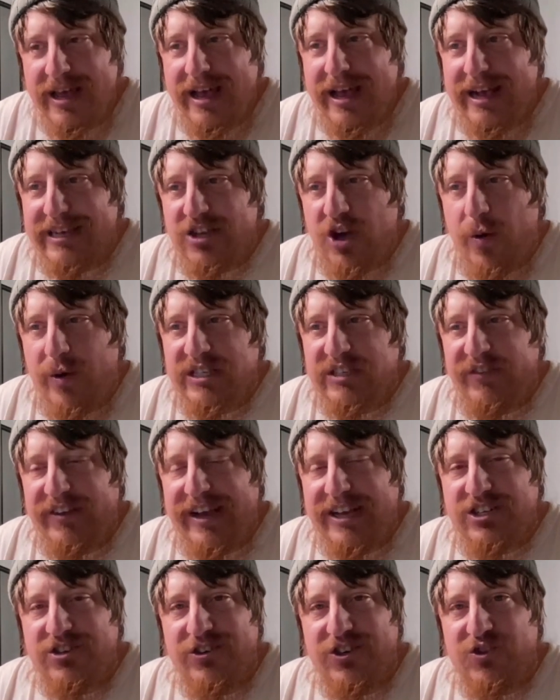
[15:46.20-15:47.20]
As always, if
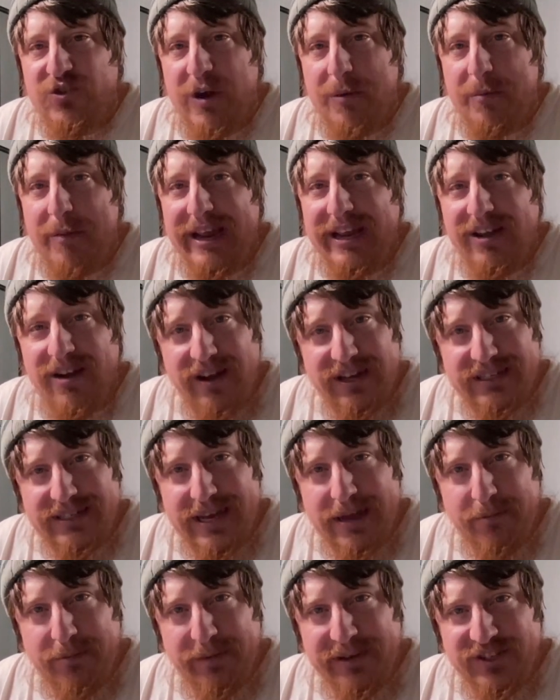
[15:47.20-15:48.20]
you guys are enjoying my
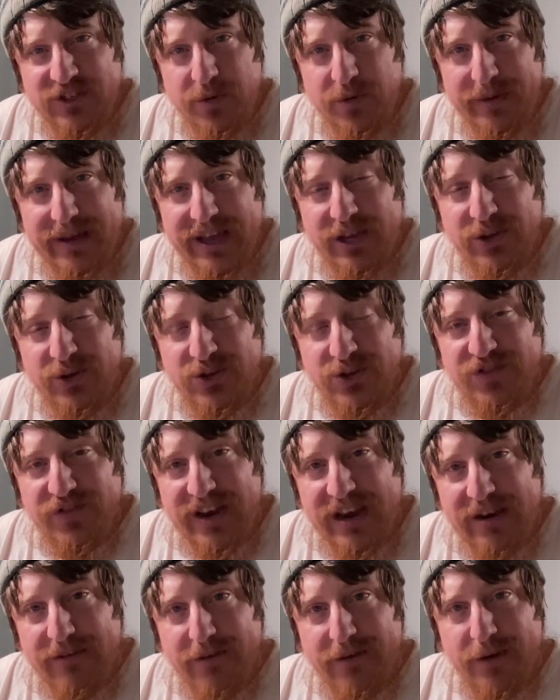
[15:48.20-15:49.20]
content, please do me a huge
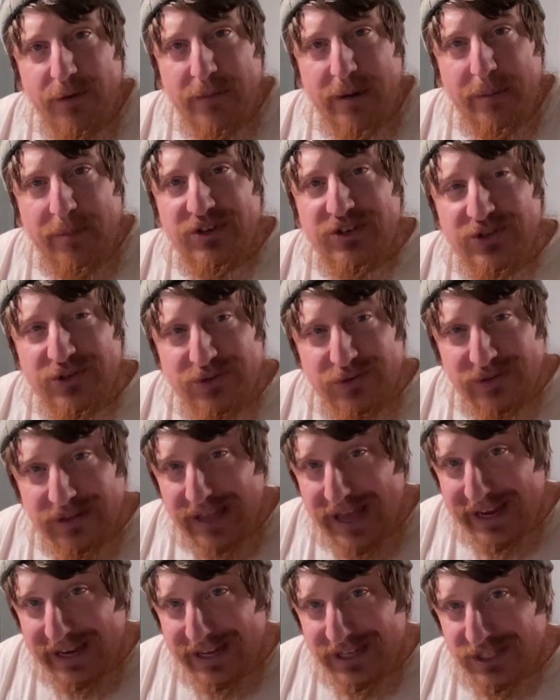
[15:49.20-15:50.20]
favor and remember to
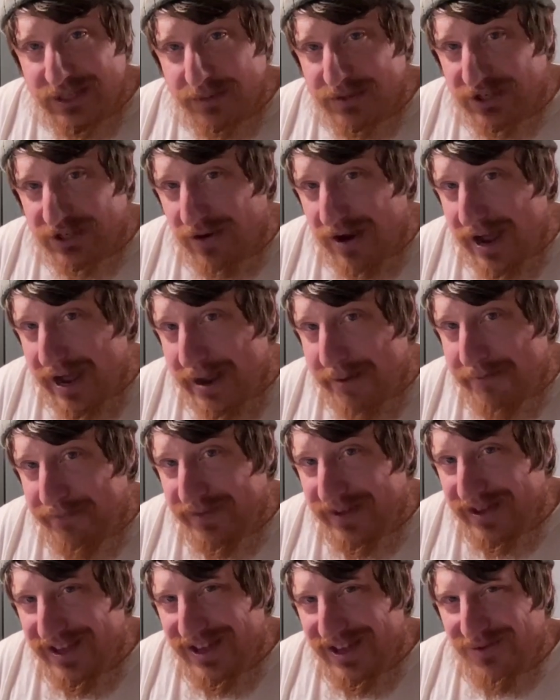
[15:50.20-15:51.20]
like and subscribe.
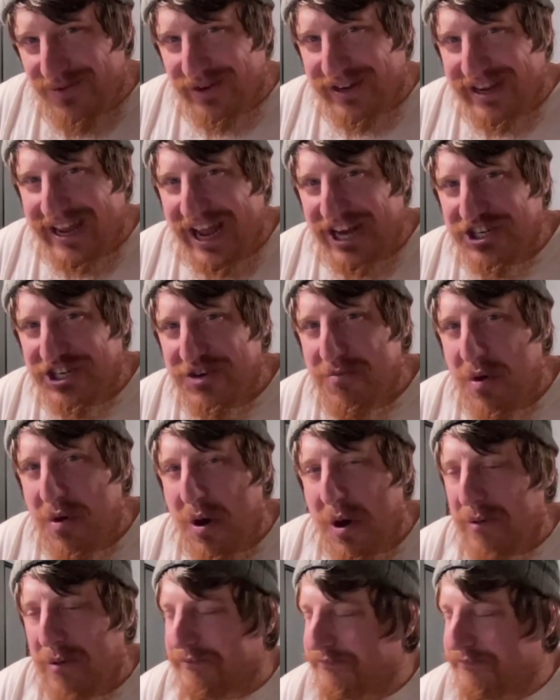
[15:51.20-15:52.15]
We'll catch you tomorrow.